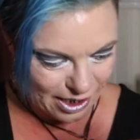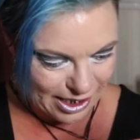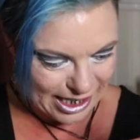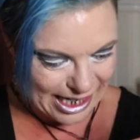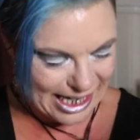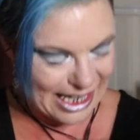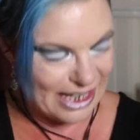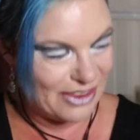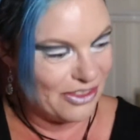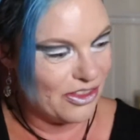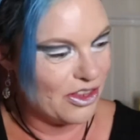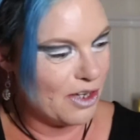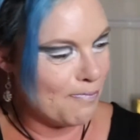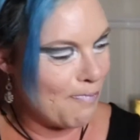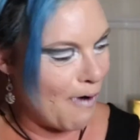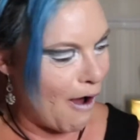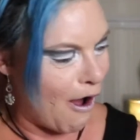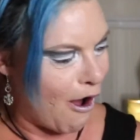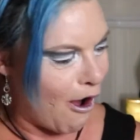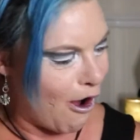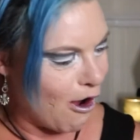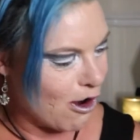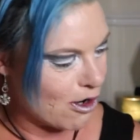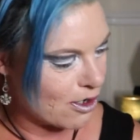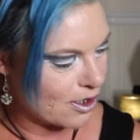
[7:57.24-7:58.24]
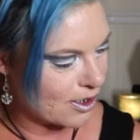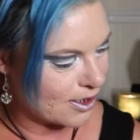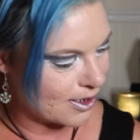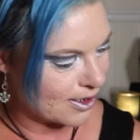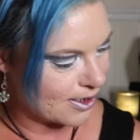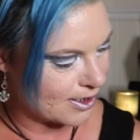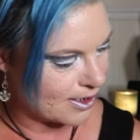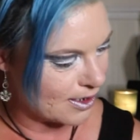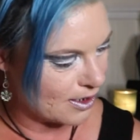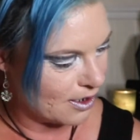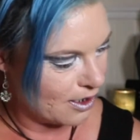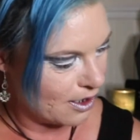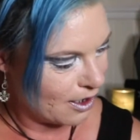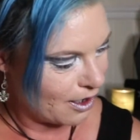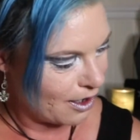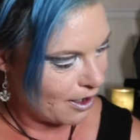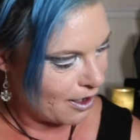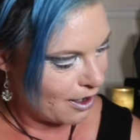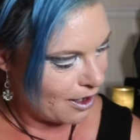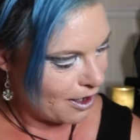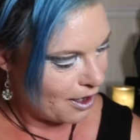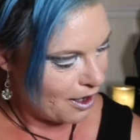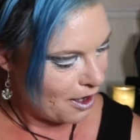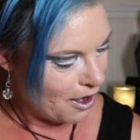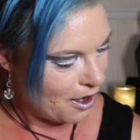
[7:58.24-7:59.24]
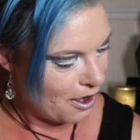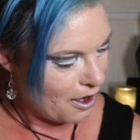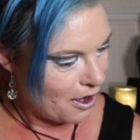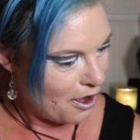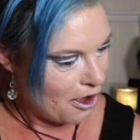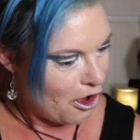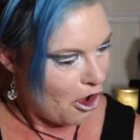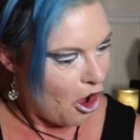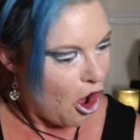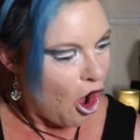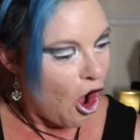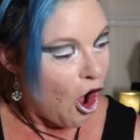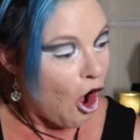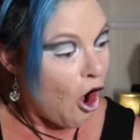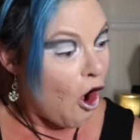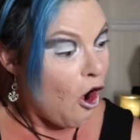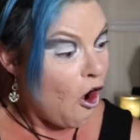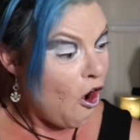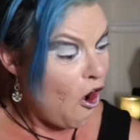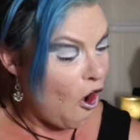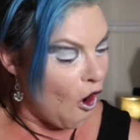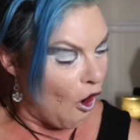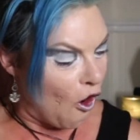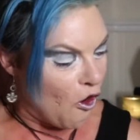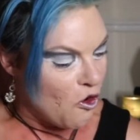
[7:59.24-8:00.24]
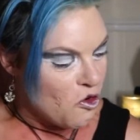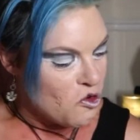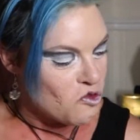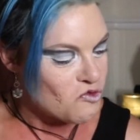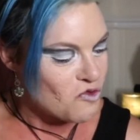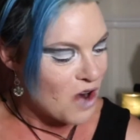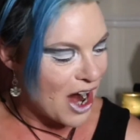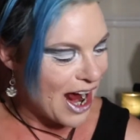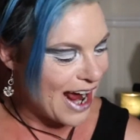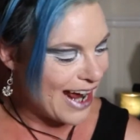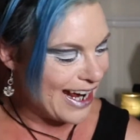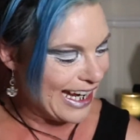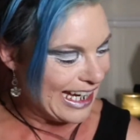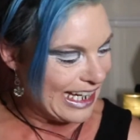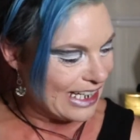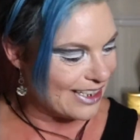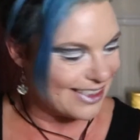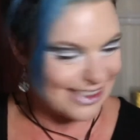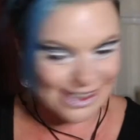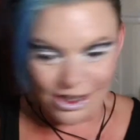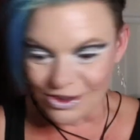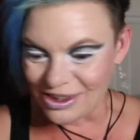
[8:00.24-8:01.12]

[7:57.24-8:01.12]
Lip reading: in the box... Oh, right, so